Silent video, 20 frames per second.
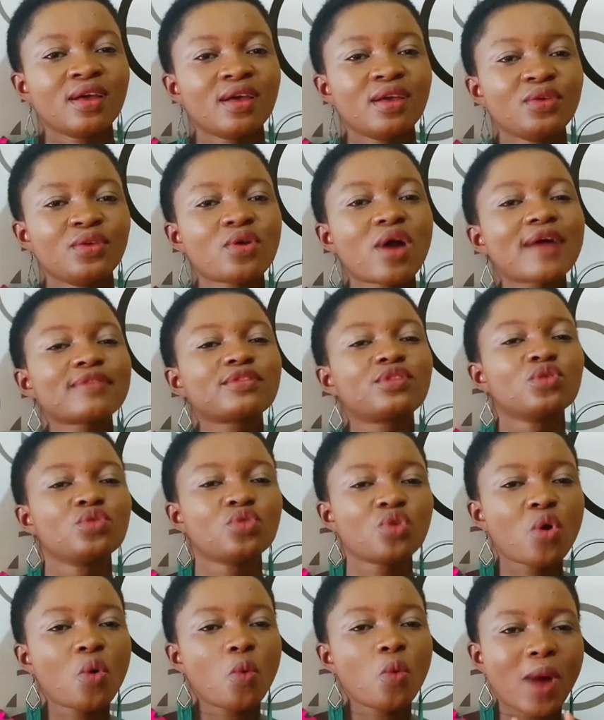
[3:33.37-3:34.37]
you have to
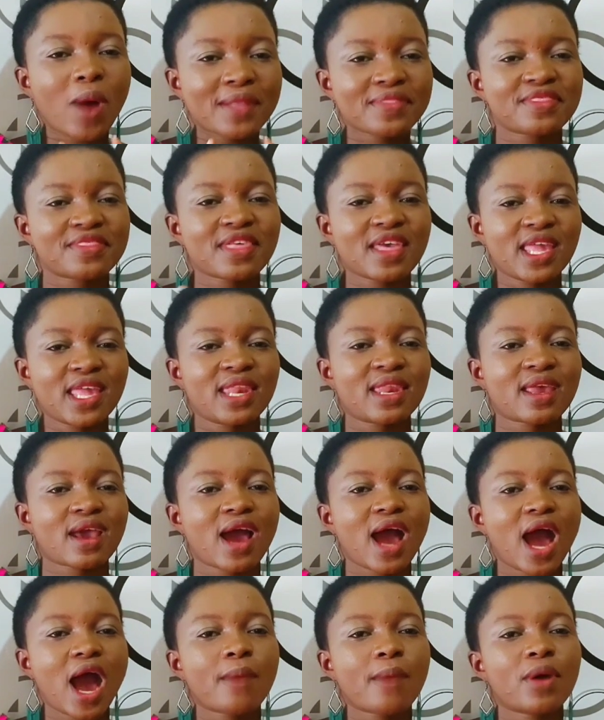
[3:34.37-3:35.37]
know one thing
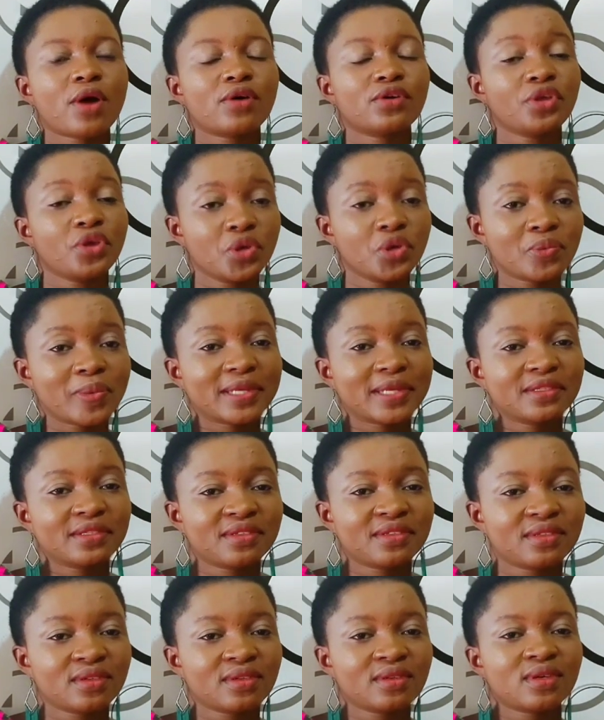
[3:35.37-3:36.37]
about
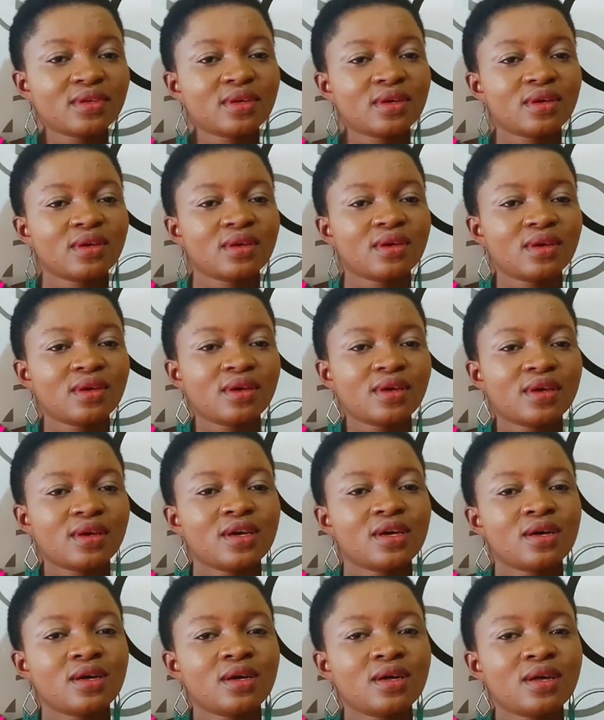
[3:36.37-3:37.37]
humans
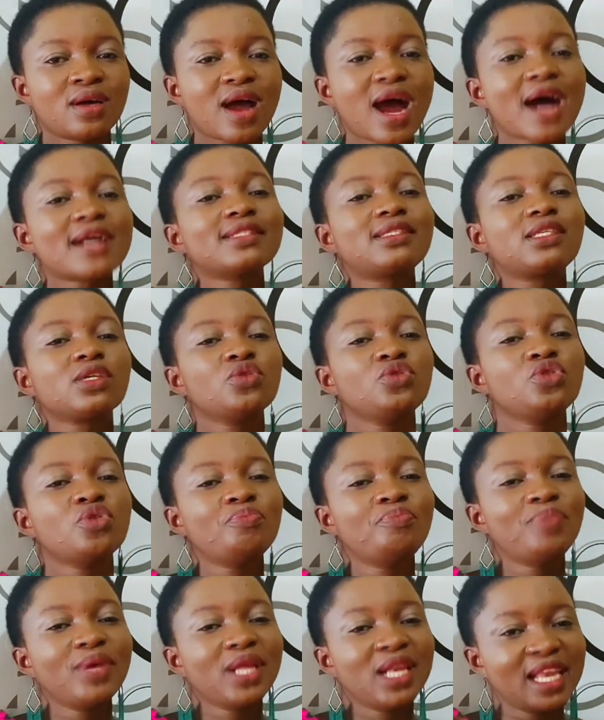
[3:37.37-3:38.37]
until you
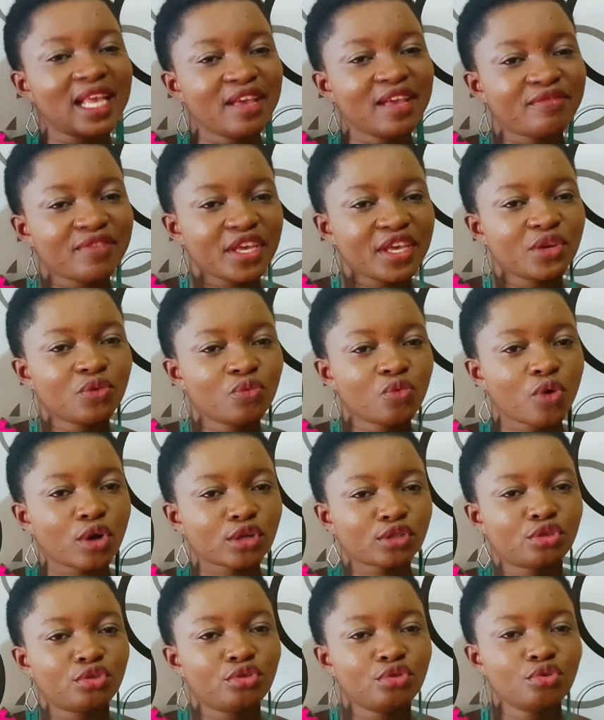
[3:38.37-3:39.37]
believe in
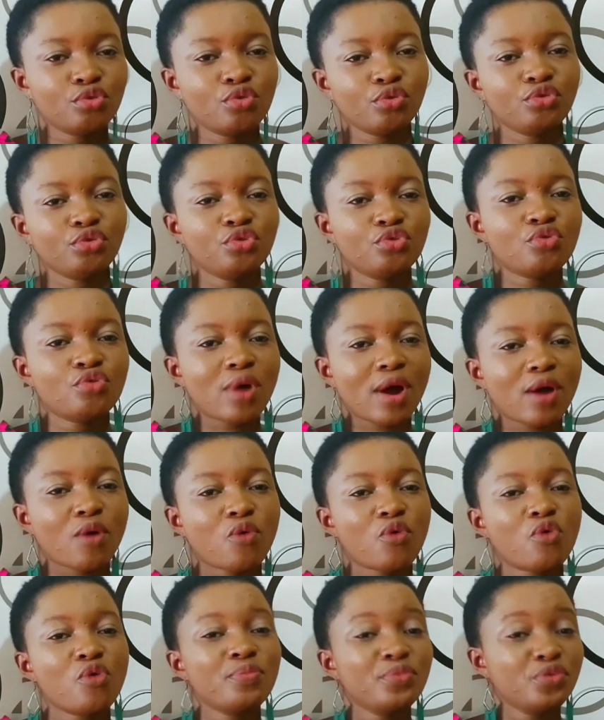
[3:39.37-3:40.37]
what you you
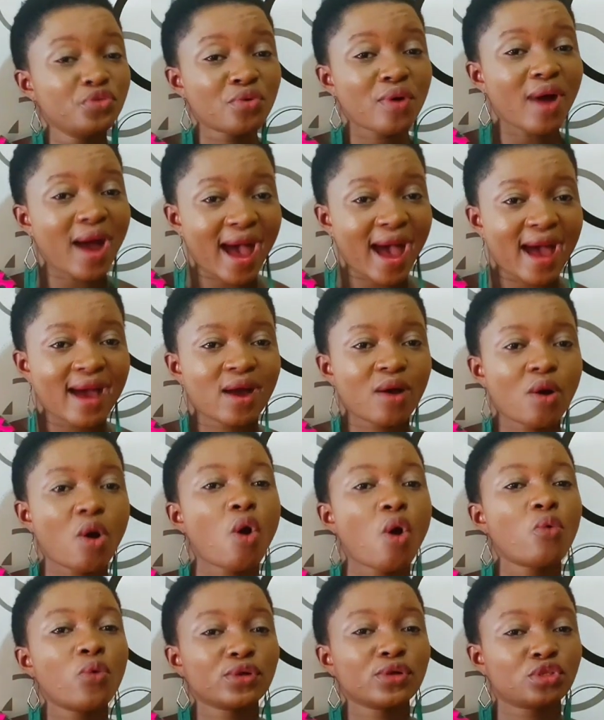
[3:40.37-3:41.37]
whom you are
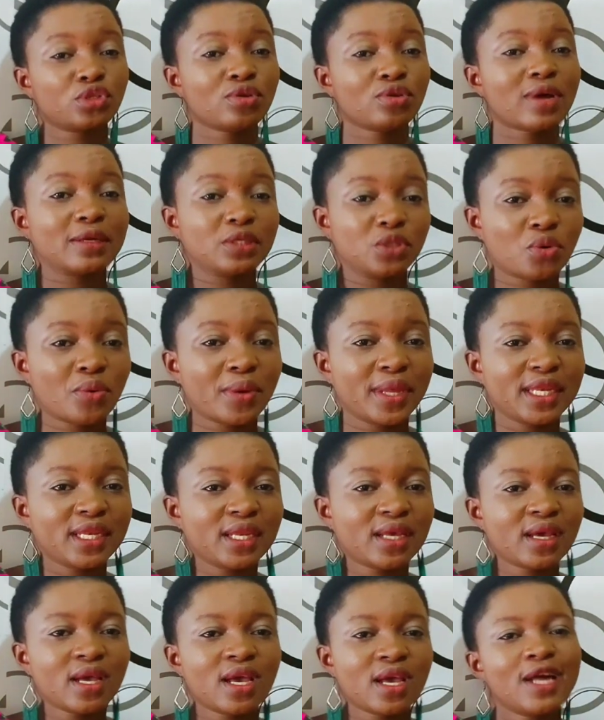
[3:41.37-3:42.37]
or what you are doing
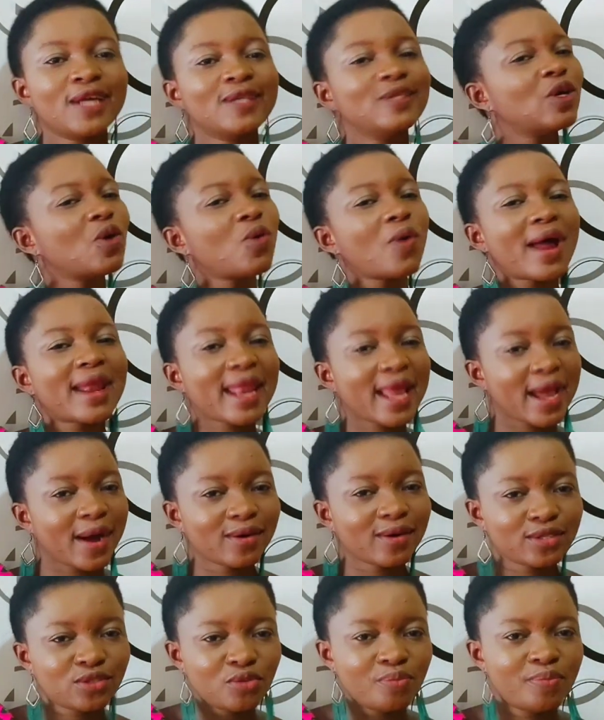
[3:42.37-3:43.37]
no one
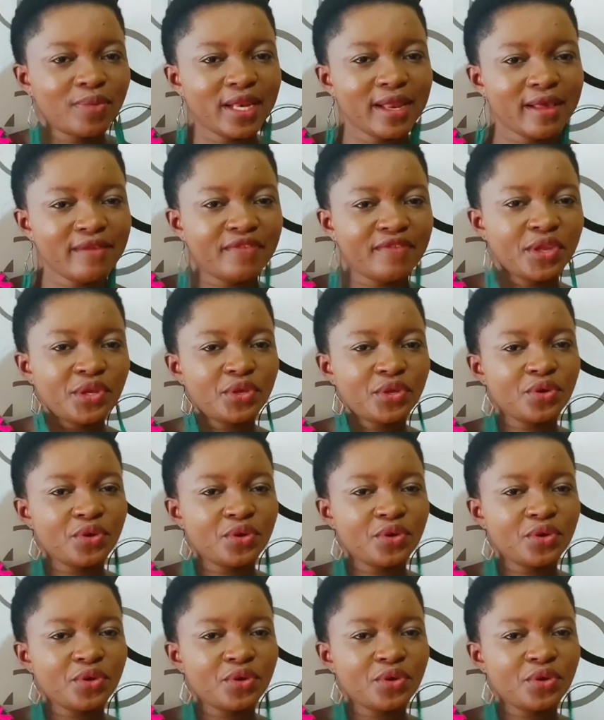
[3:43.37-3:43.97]
else will believe in